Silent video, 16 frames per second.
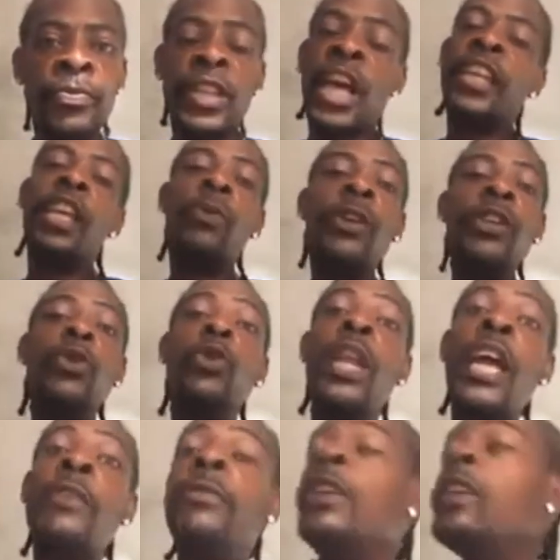And then when you
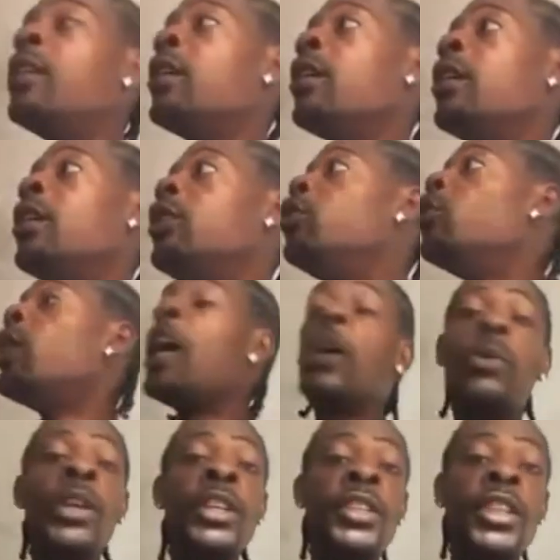like me, you
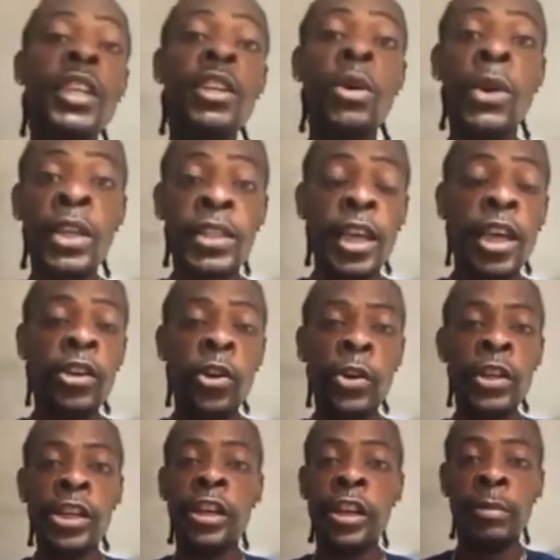see it now and say it now,
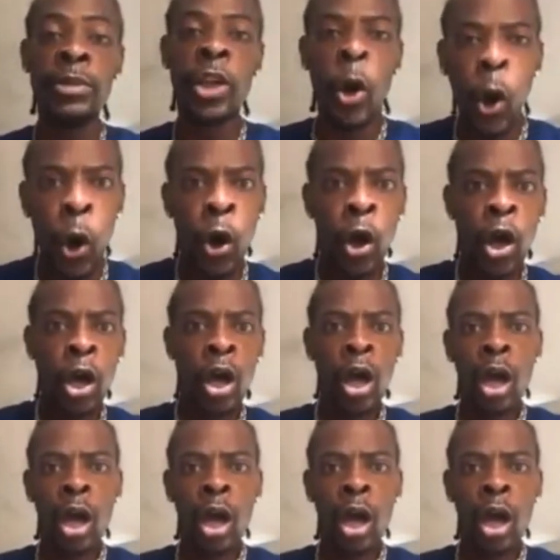you hear them say, oh,